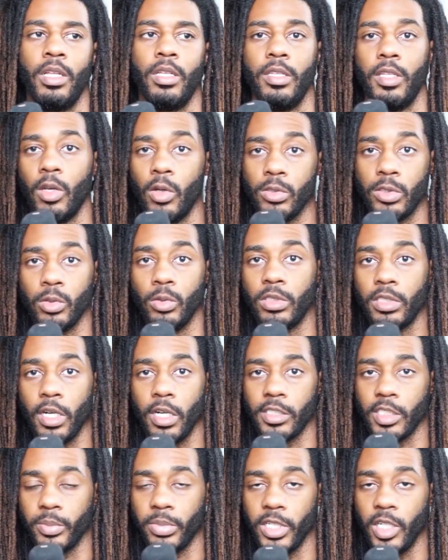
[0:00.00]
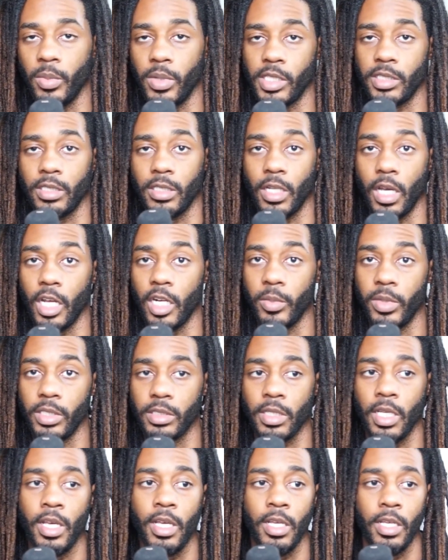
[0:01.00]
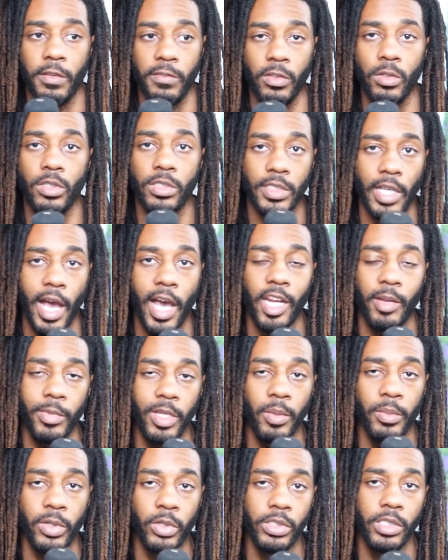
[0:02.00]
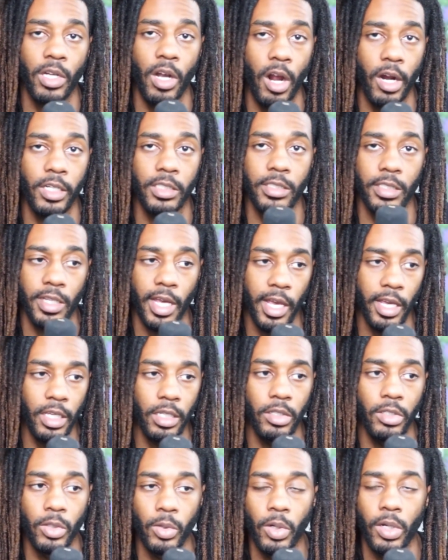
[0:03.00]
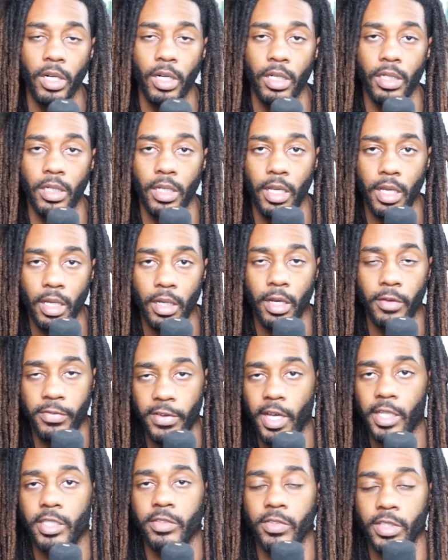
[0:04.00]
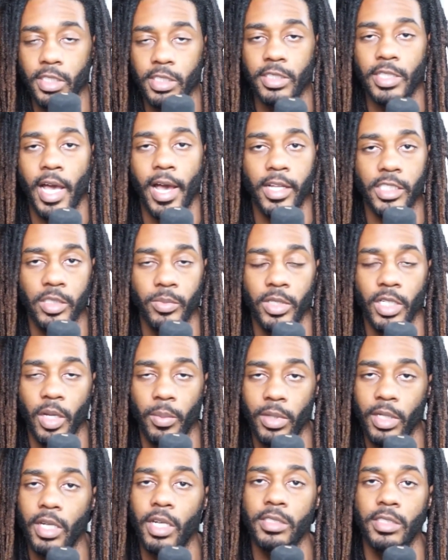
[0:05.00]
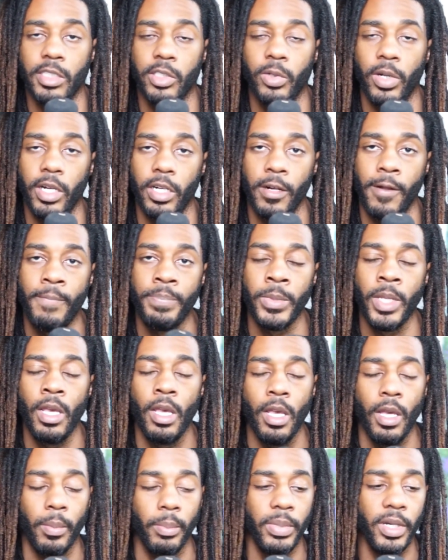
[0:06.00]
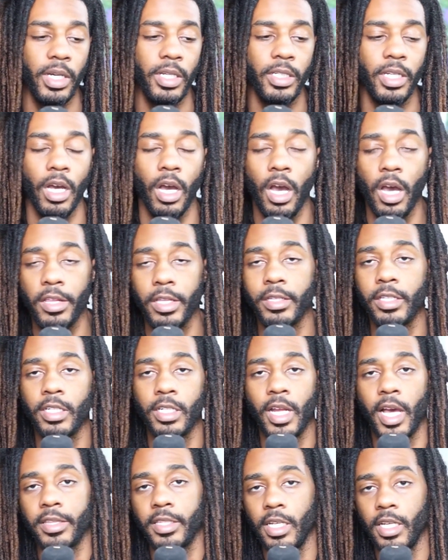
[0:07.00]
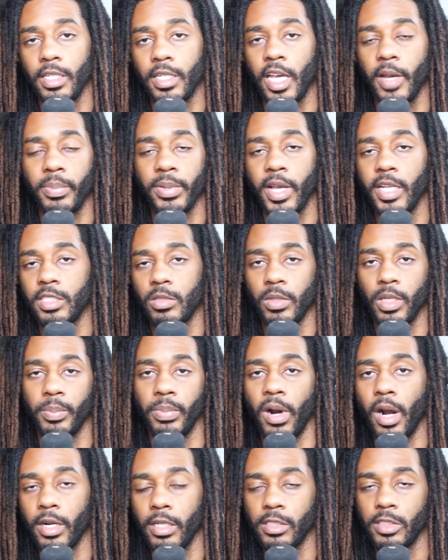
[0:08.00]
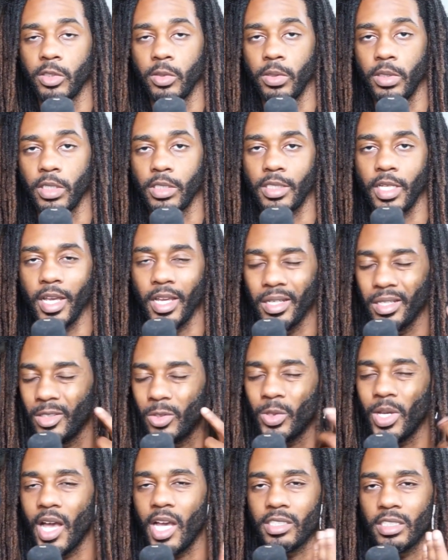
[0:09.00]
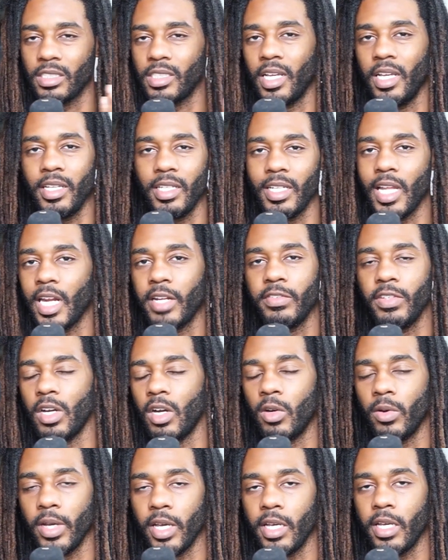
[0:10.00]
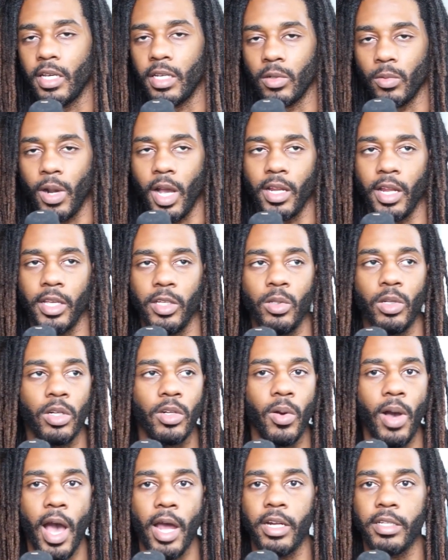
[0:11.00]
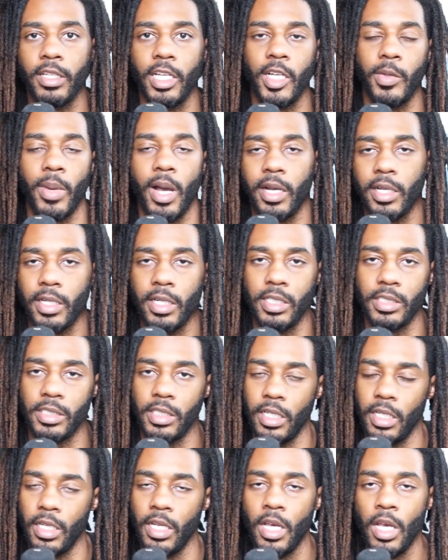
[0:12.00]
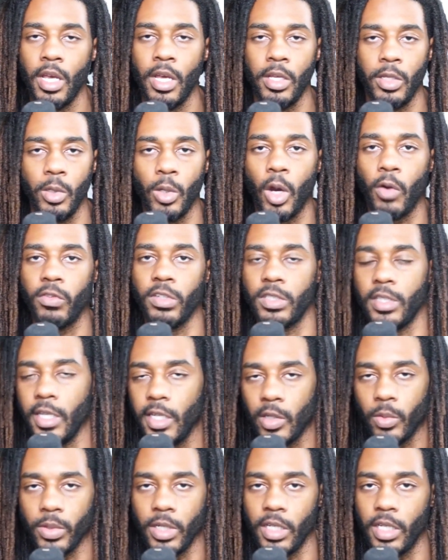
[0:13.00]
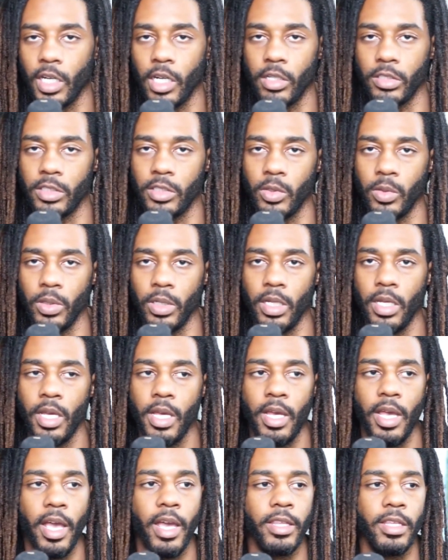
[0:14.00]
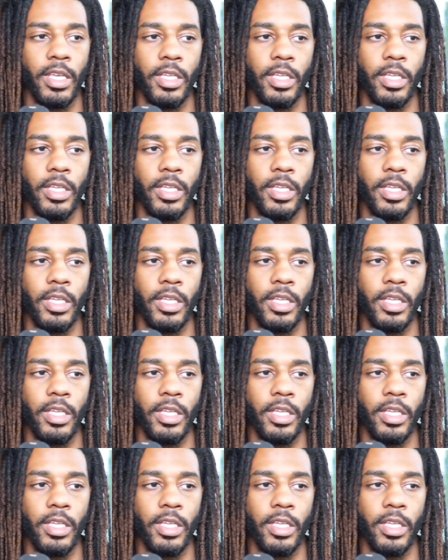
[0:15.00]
those two terms are pretty much synonymous. If you decide to be a music artist today, you are effectively deciding to become a content creator. But the other thing that I think that plays a big part into it is that you guys just can't get out of your own head, right? Like, you don't know how to think about content. You overthink when it comes to it. And